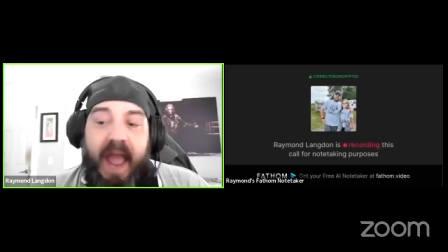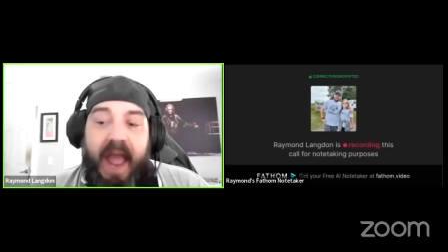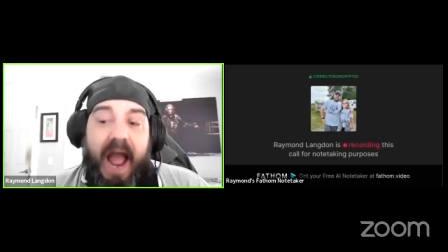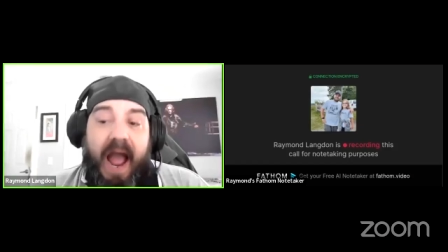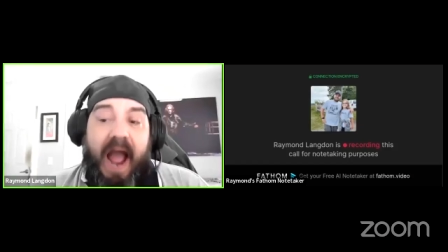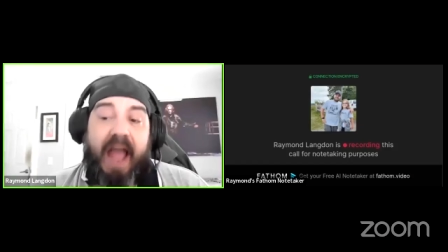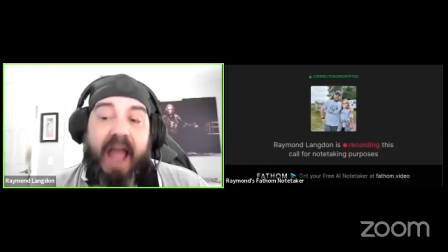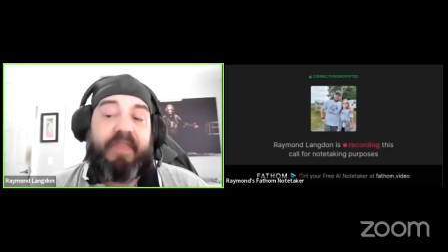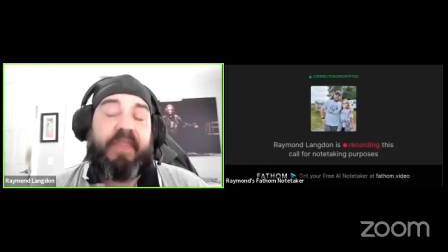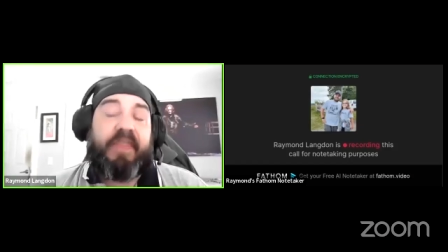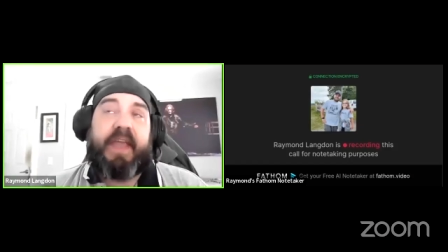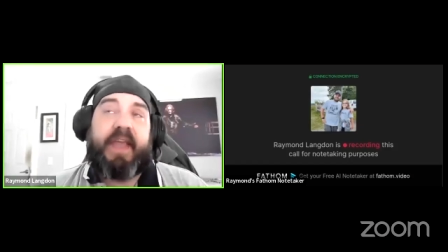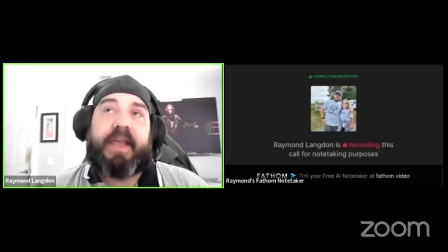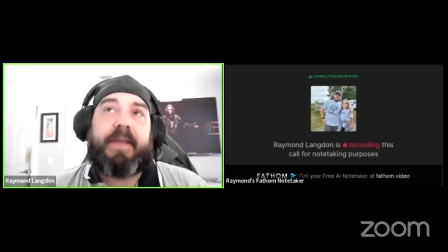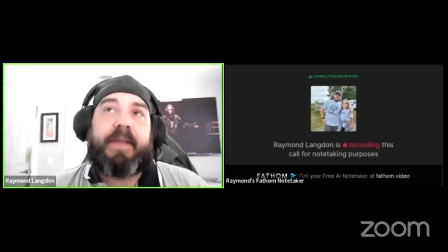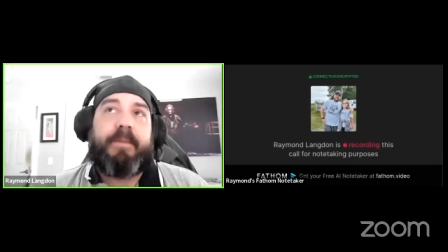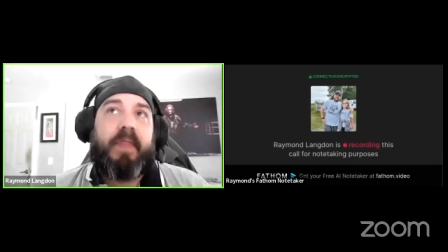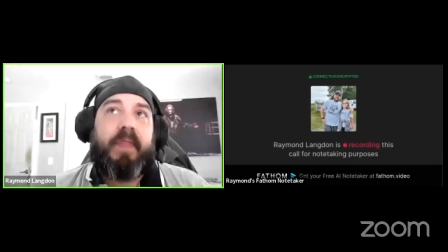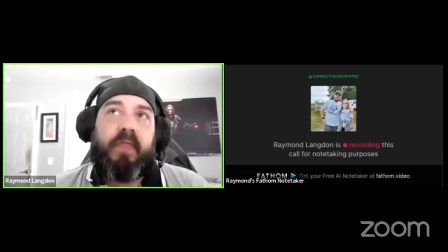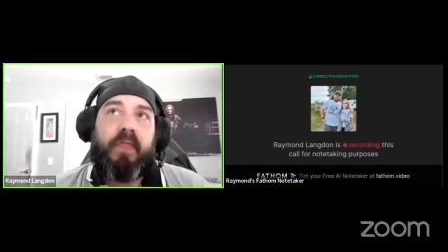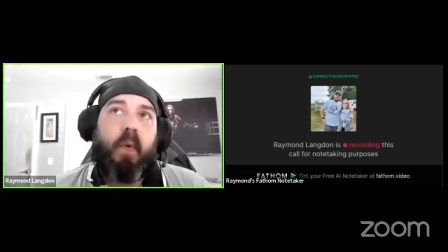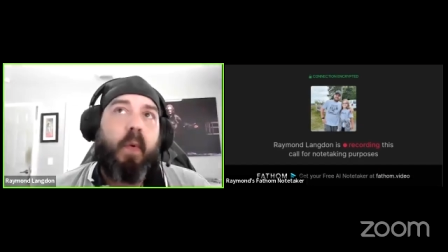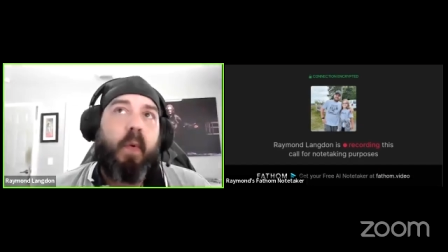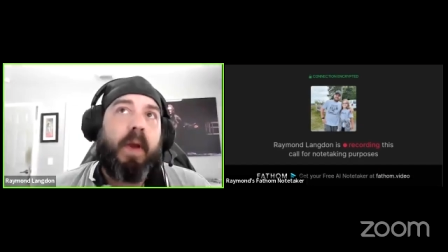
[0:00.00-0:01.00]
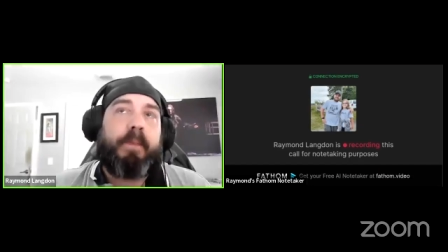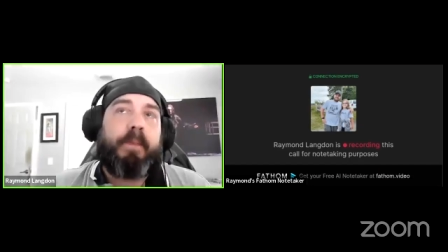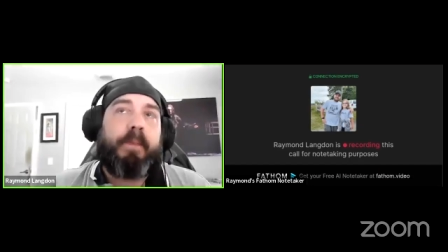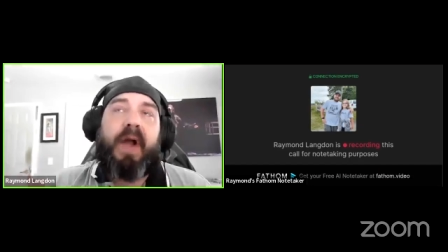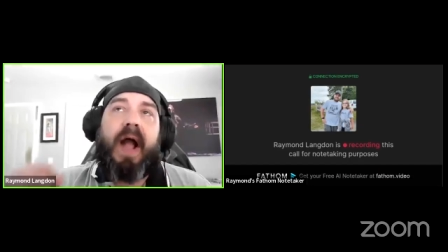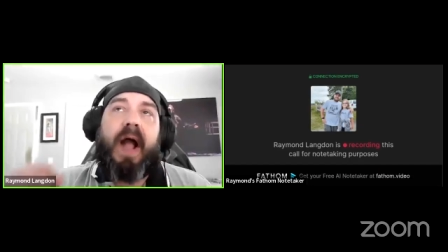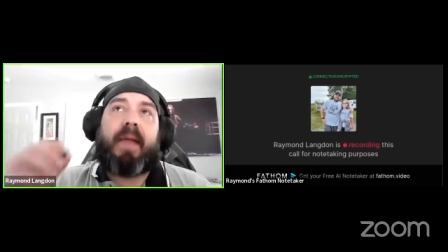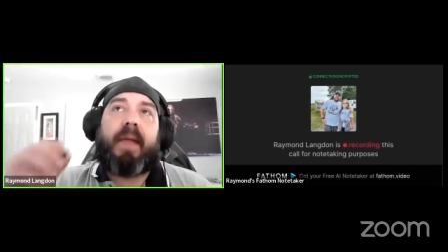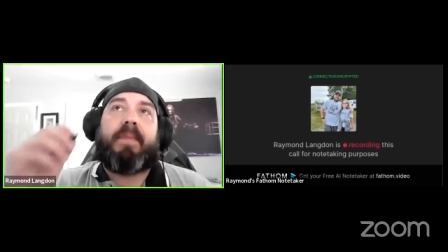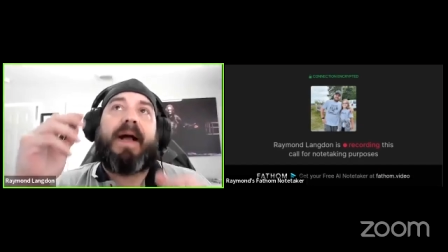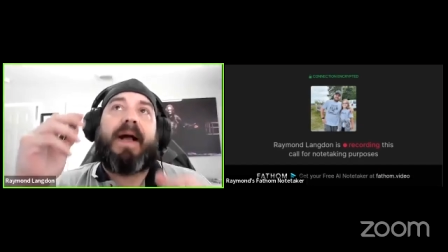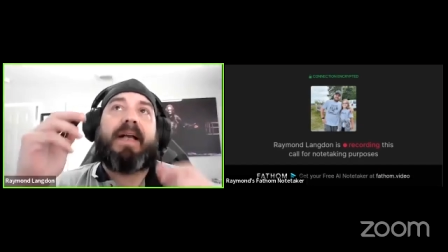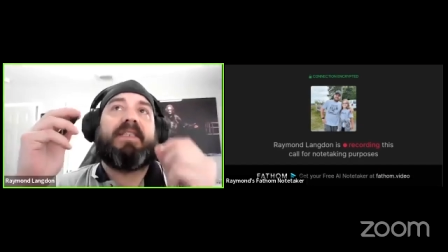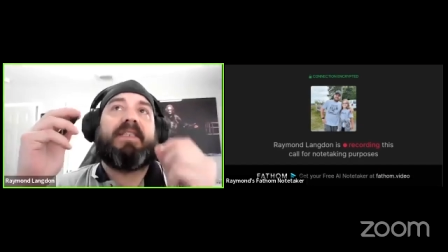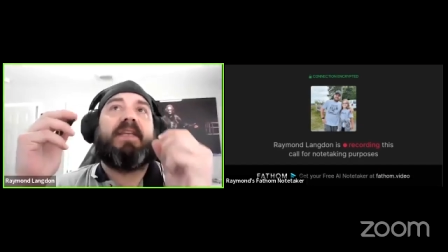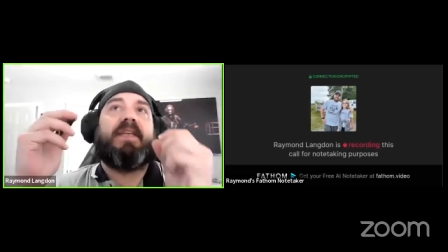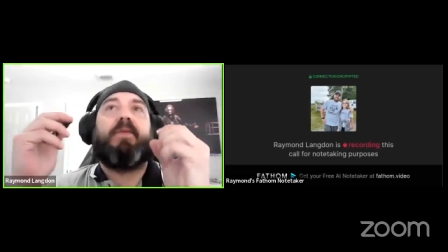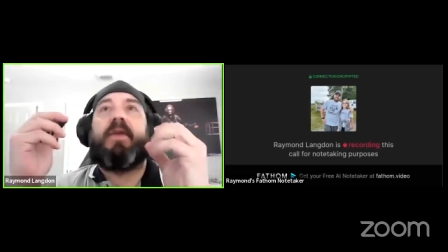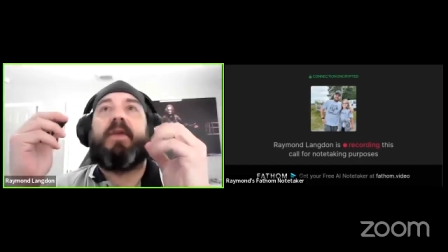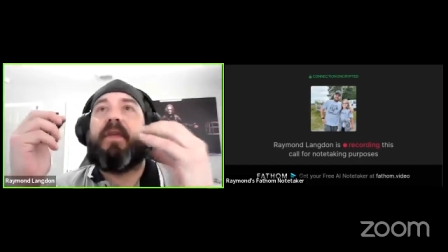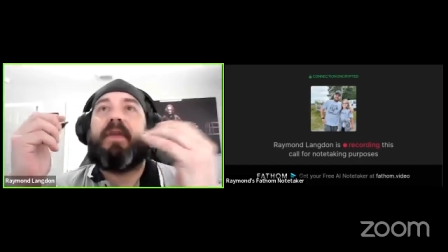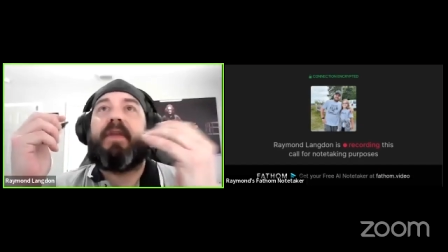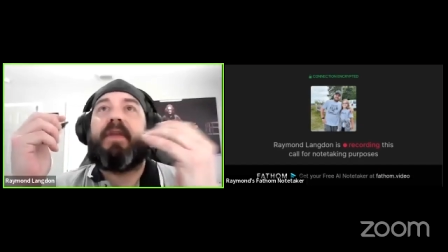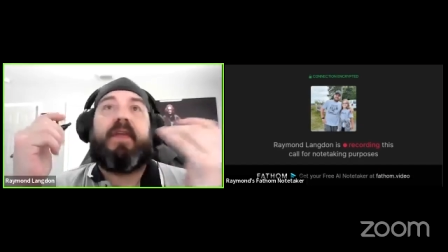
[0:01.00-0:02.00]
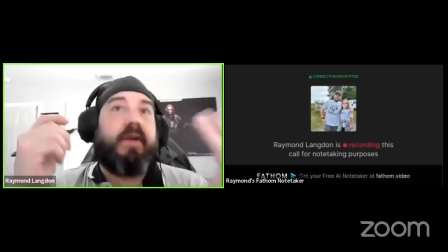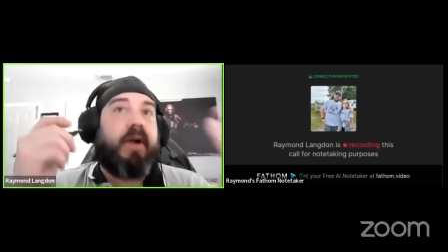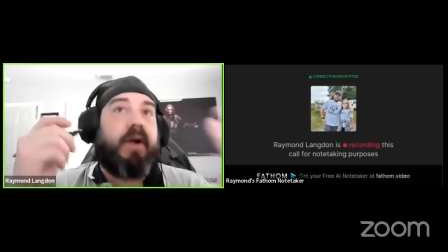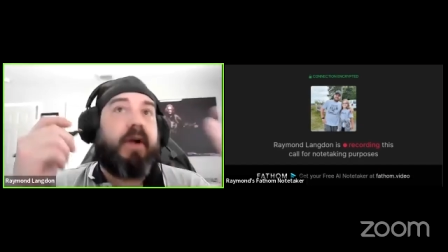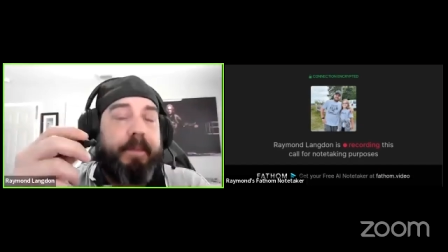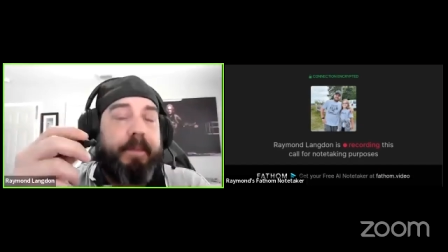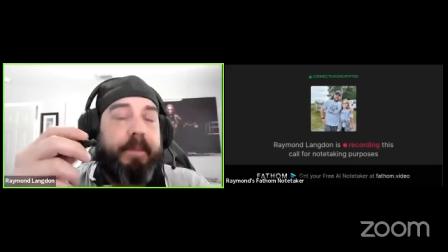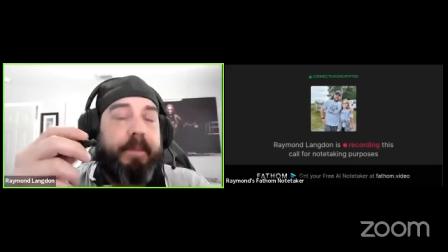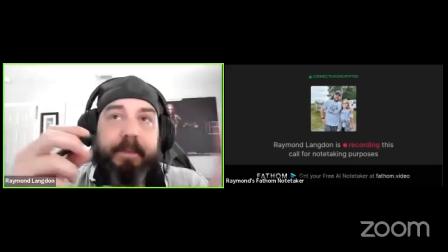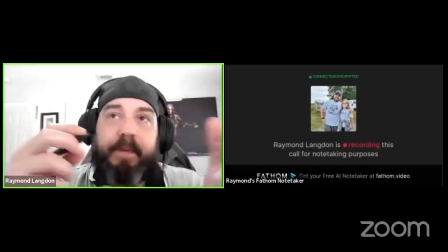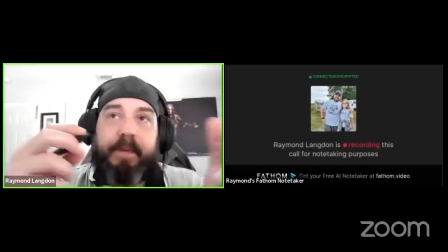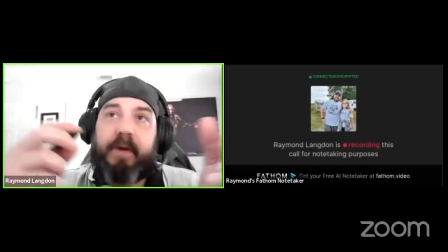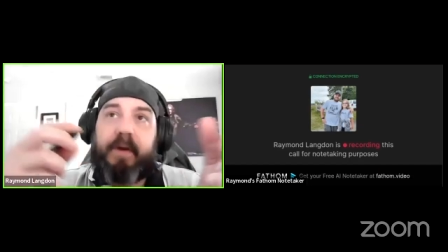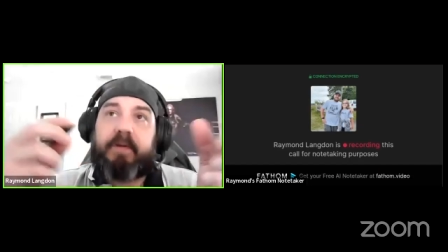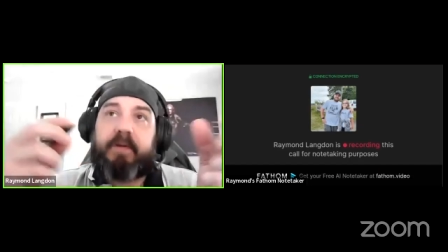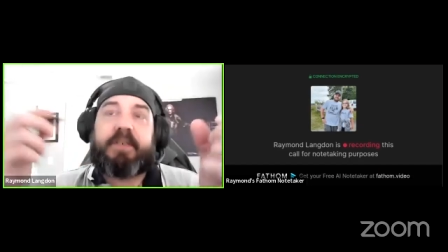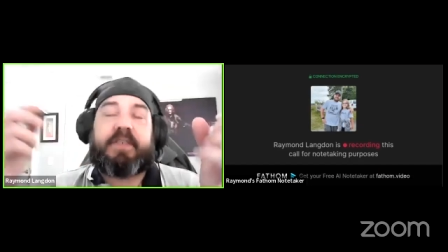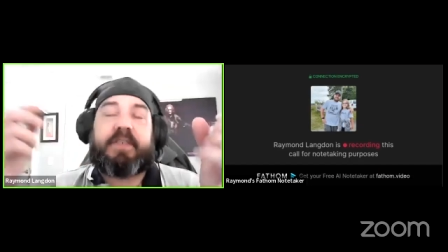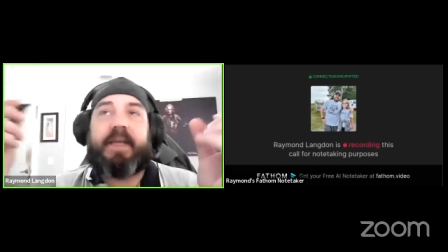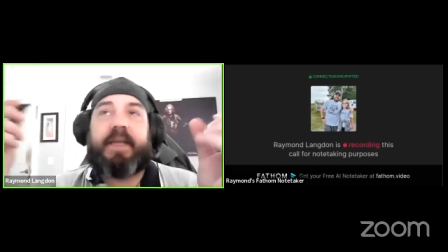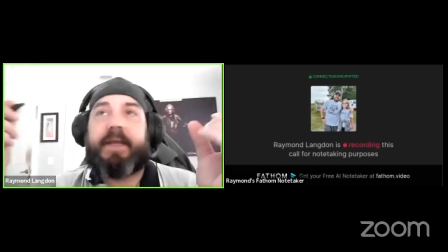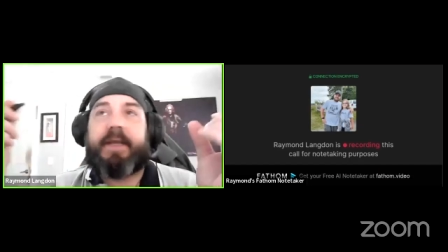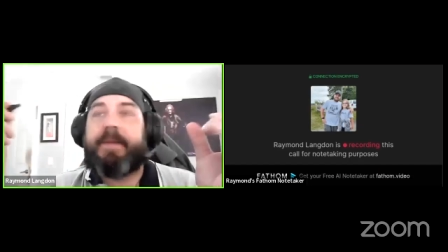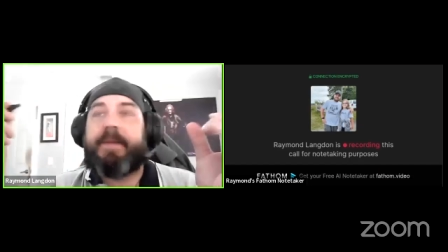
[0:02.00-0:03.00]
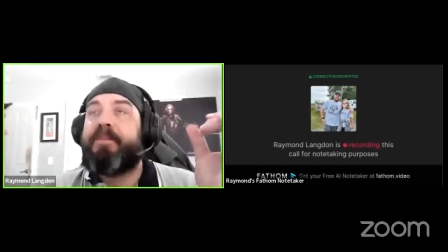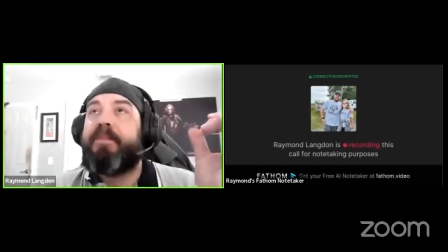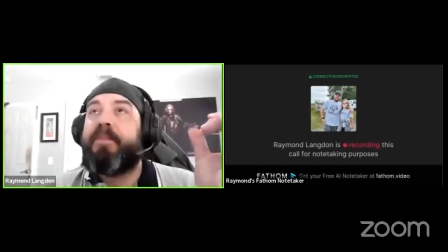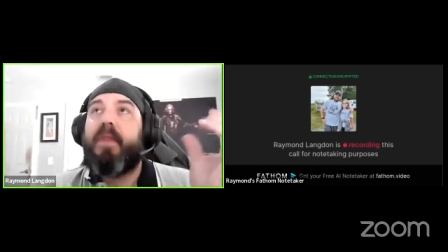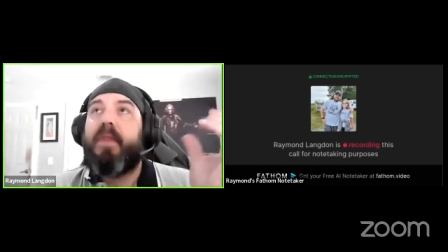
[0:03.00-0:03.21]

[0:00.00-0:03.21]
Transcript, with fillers: I think the one problem I see with either hyper posting